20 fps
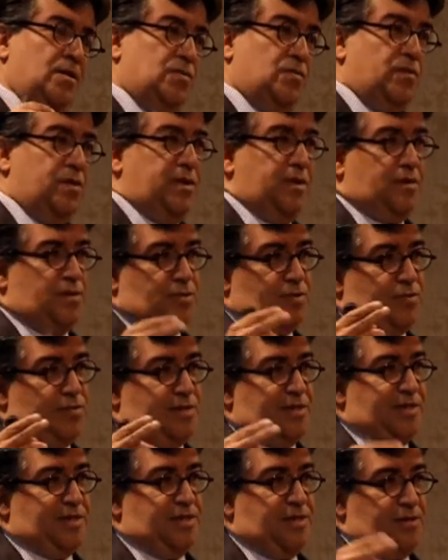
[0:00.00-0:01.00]
2 years to
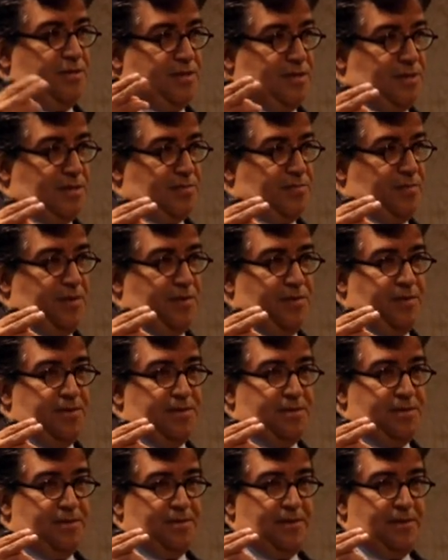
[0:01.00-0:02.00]
6 years
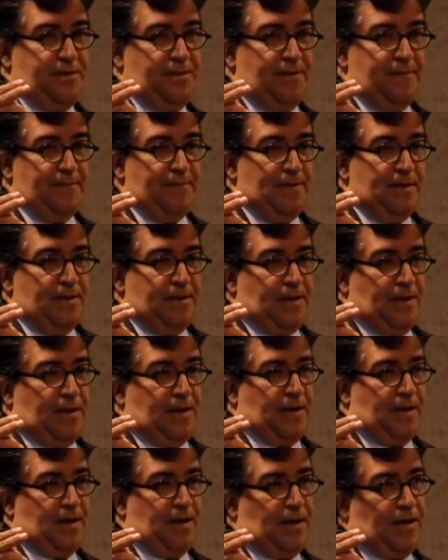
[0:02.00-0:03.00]
experience.
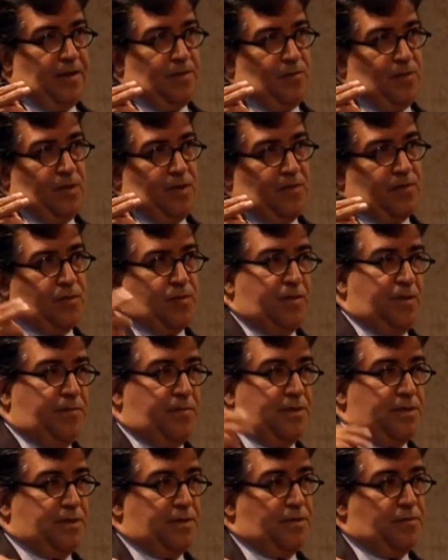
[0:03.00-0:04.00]
And we have
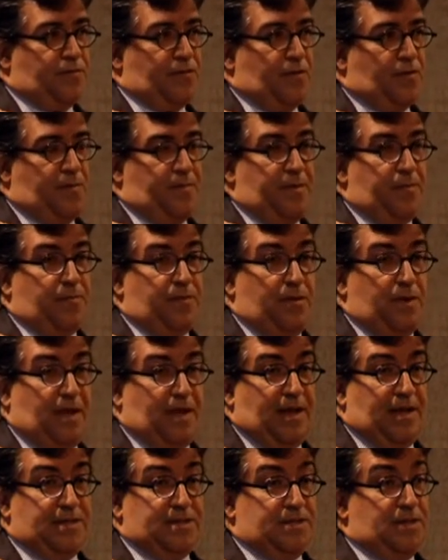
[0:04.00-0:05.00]
20% of our people
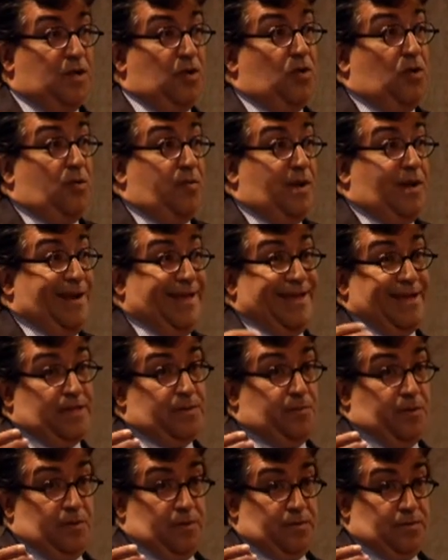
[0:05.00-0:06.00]
as global
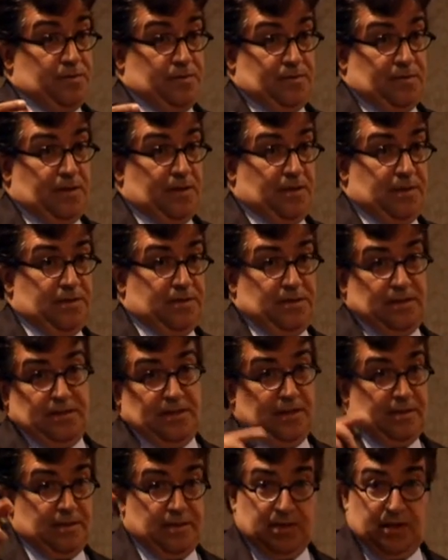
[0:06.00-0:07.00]
experts, right?
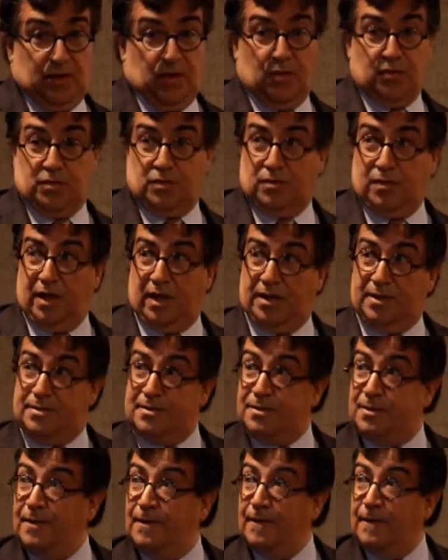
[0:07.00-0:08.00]
The go-to
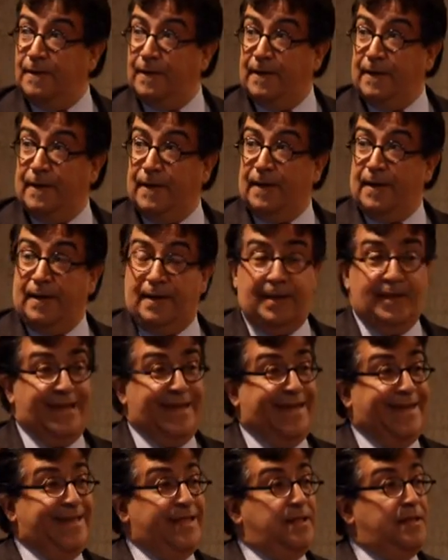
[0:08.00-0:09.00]
guys.
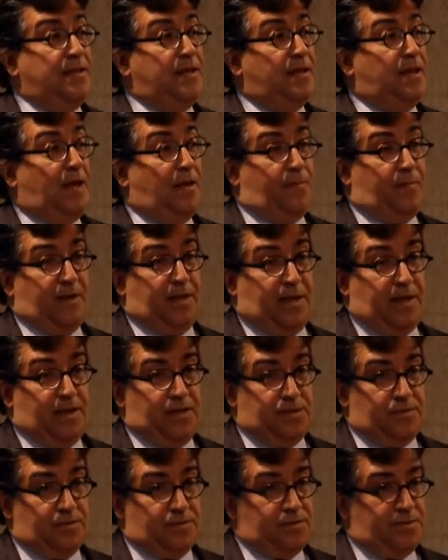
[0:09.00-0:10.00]
In
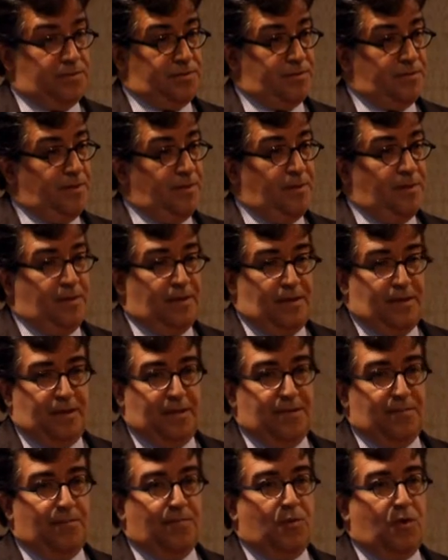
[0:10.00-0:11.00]
applications,
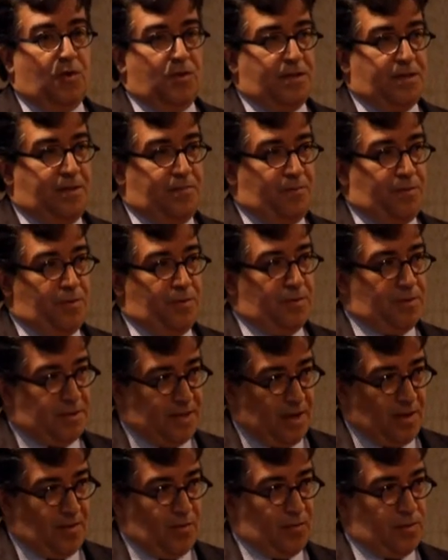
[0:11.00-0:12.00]
in multiple
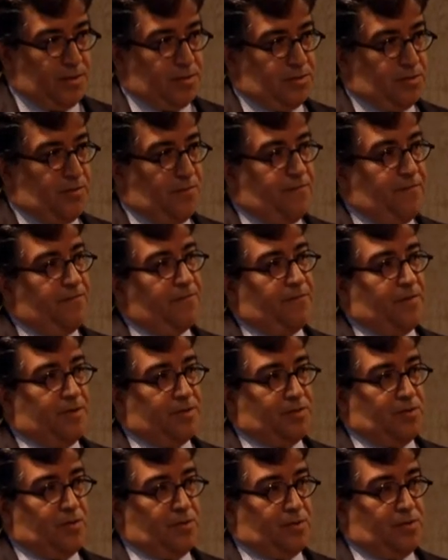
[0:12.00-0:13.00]
towers of
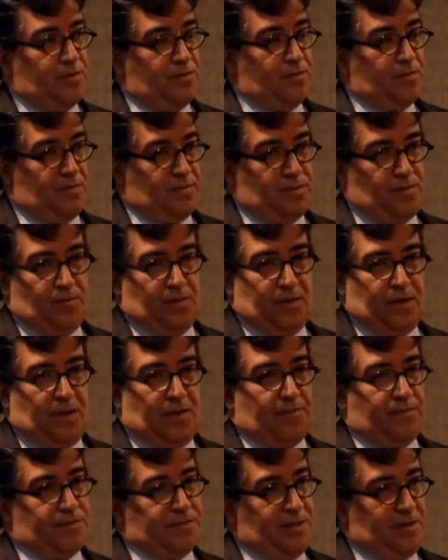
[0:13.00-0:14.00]
infrastructure. So we
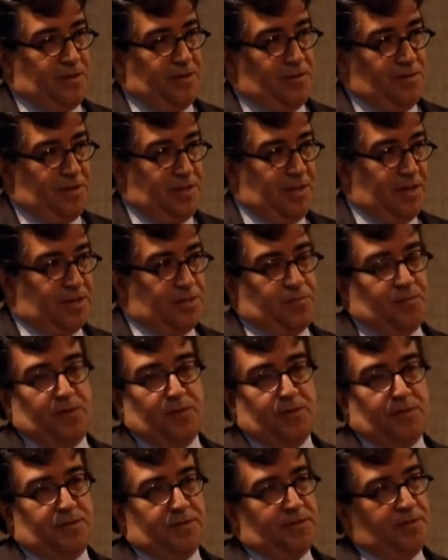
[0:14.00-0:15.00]
have security
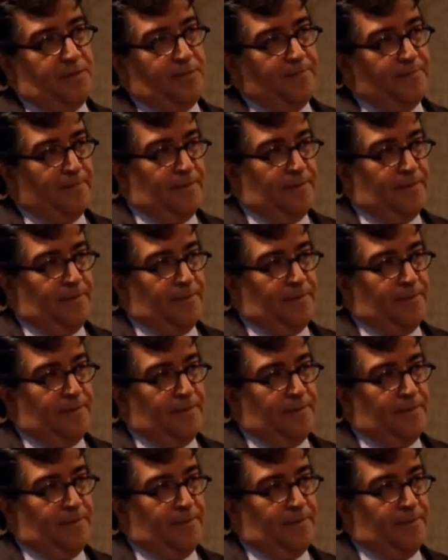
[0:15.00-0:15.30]
experts,